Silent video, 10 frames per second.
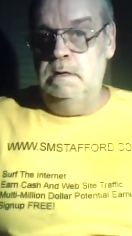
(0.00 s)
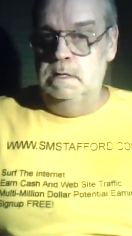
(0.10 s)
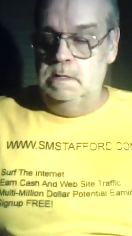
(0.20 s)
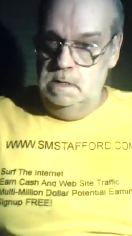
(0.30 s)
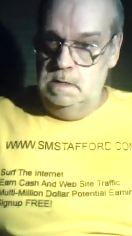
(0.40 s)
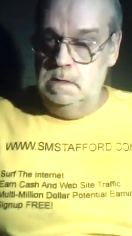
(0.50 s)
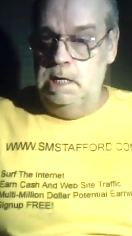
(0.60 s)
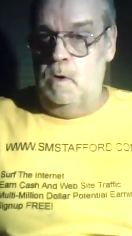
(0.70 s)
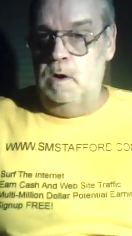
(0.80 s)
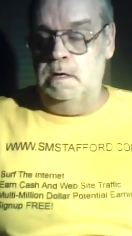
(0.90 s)
uh, so I
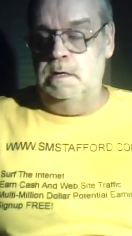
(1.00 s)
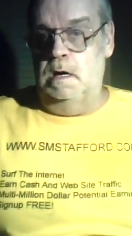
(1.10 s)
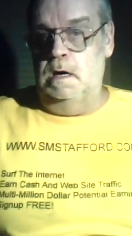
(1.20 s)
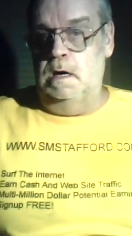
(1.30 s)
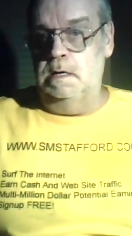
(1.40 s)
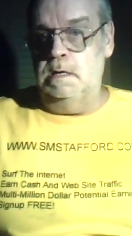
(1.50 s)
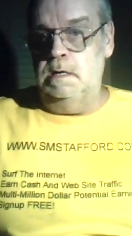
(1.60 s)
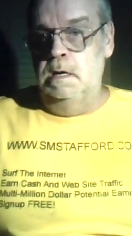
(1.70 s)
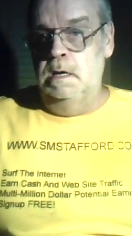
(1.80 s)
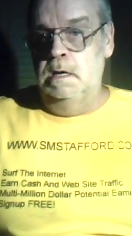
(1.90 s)
can keep the site
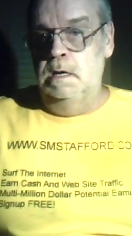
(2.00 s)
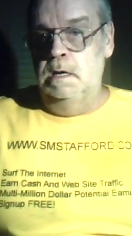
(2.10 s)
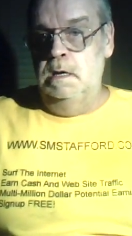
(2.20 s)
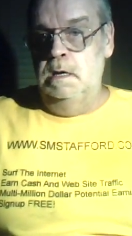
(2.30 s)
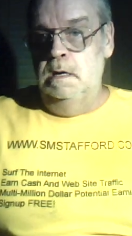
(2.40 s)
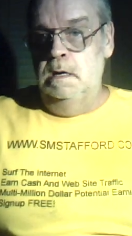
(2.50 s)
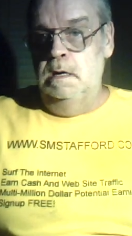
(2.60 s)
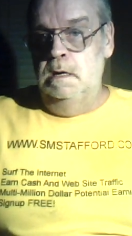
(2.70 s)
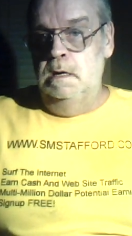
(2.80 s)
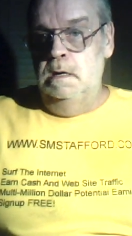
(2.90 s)
up and,
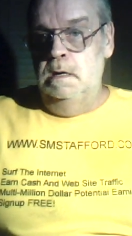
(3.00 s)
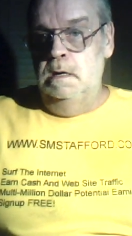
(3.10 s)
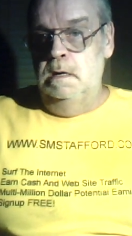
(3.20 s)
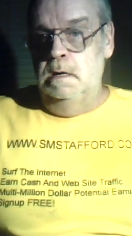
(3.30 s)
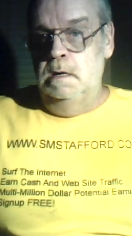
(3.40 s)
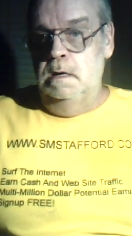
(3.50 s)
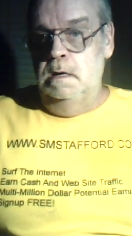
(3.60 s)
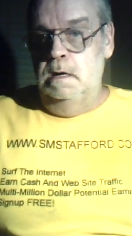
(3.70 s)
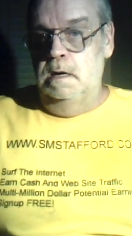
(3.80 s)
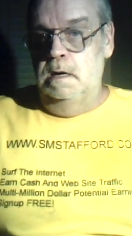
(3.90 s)
and keep working
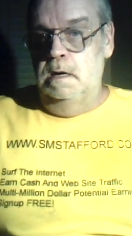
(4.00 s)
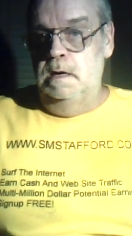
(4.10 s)
on it.